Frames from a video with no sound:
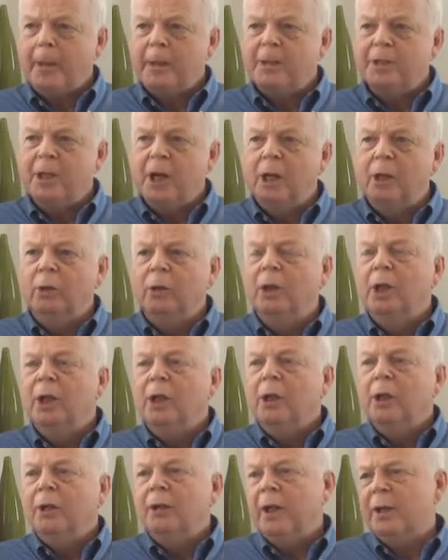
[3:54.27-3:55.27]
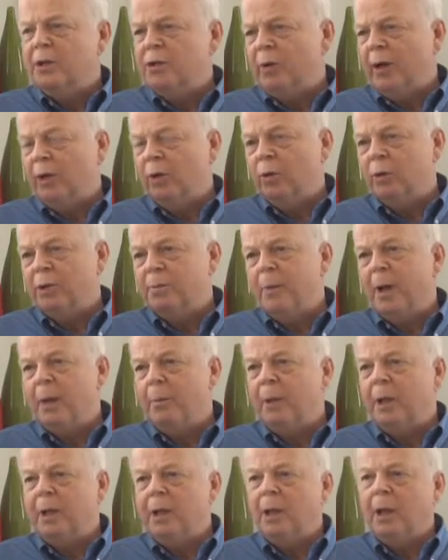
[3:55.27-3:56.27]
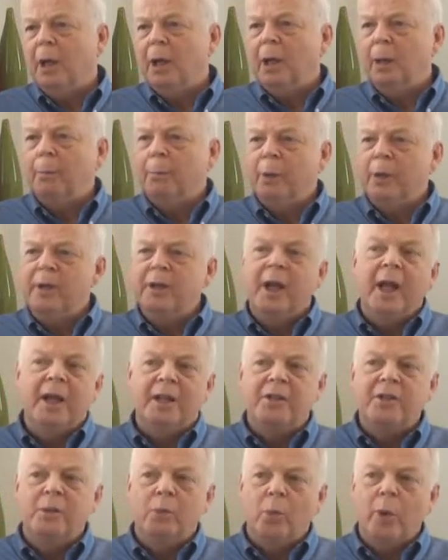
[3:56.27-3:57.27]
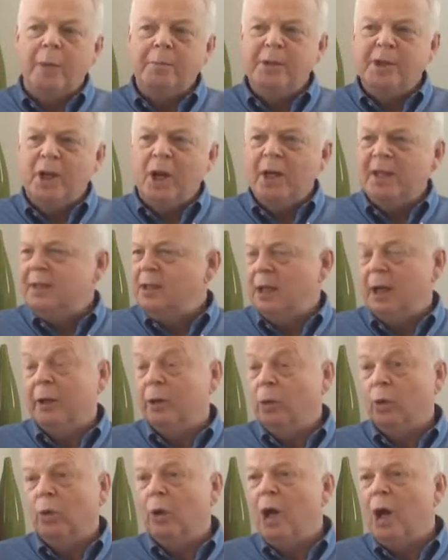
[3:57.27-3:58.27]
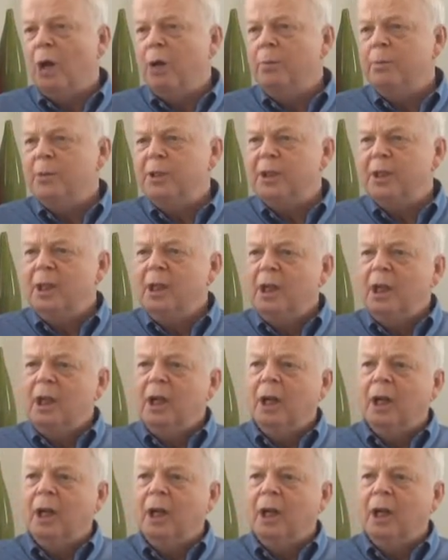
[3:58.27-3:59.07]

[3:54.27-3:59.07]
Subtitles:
So those records might be printouts from websites like All Homes,